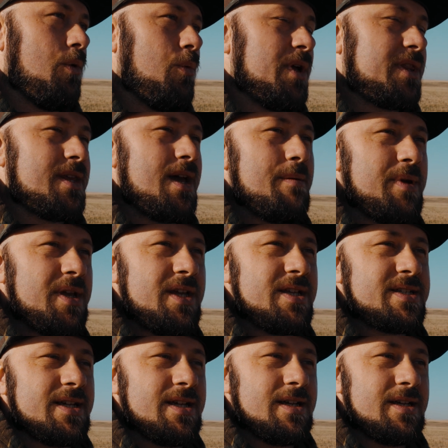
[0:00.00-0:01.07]
what that
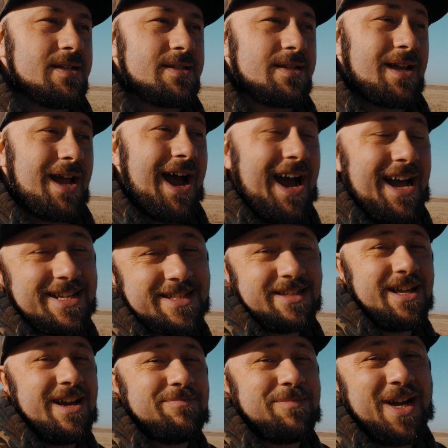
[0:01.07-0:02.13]
means is I
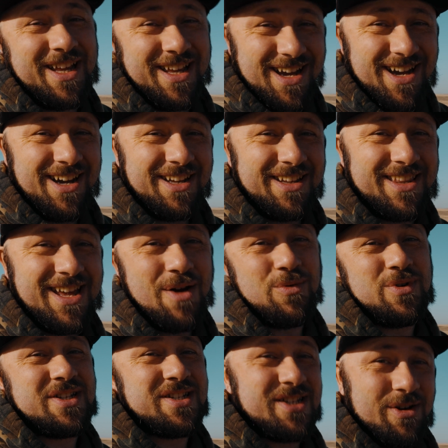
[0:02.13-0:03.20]
still have my gun that
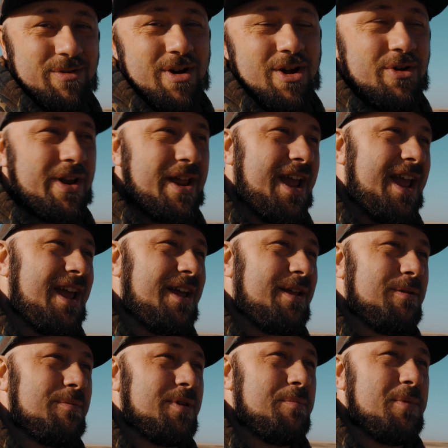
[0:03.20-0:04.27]
was zeroed
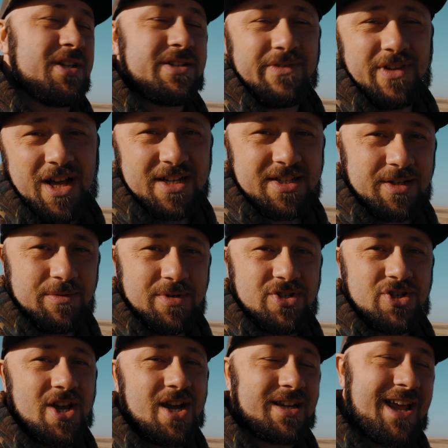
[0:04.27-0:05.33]
and the muzzle velocity was
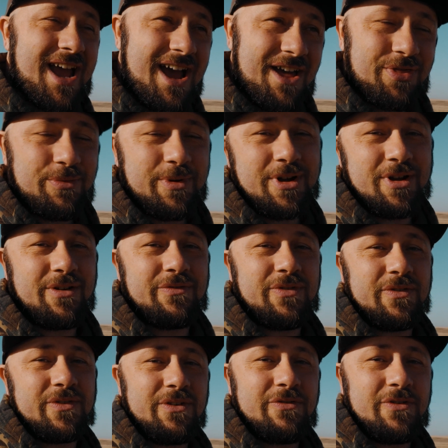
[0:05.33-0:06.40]
checked at three hundred
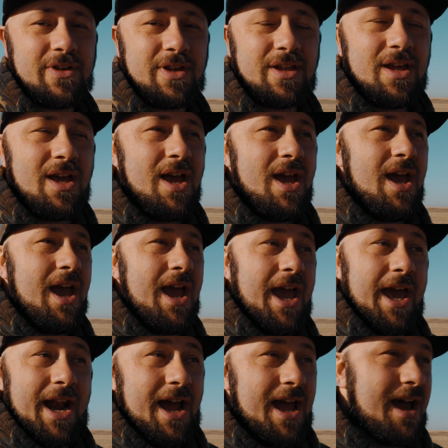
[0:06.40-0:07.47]
fifty feet,
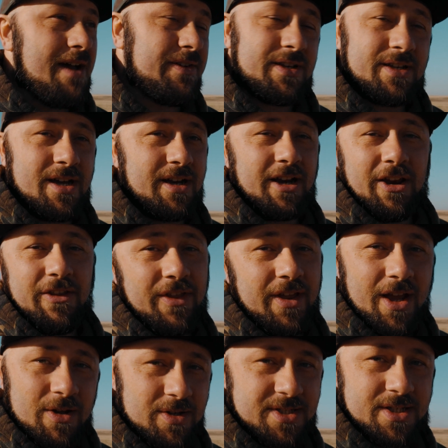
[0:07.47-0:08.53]
and I haven't done
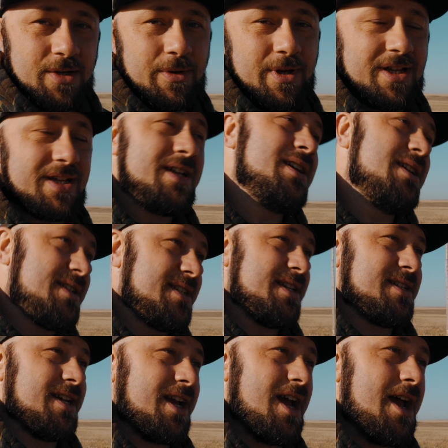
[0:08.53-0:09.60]
anything else to it
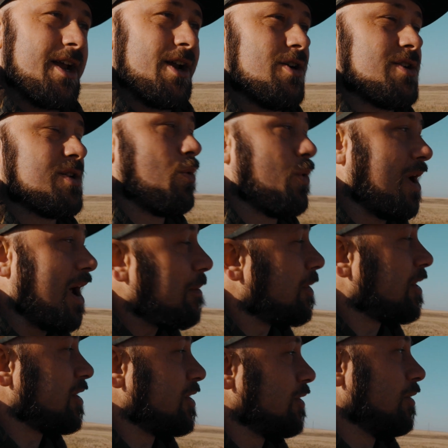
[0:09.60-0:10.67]
since I got here. So what I'm
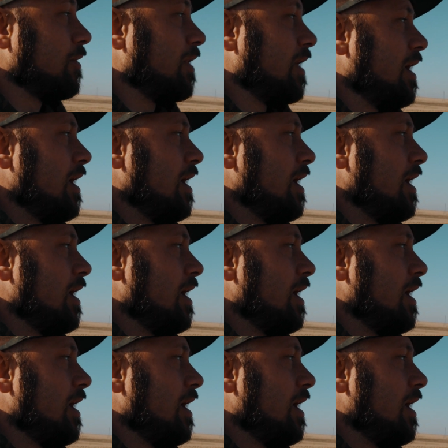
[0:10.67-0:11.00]
gonna do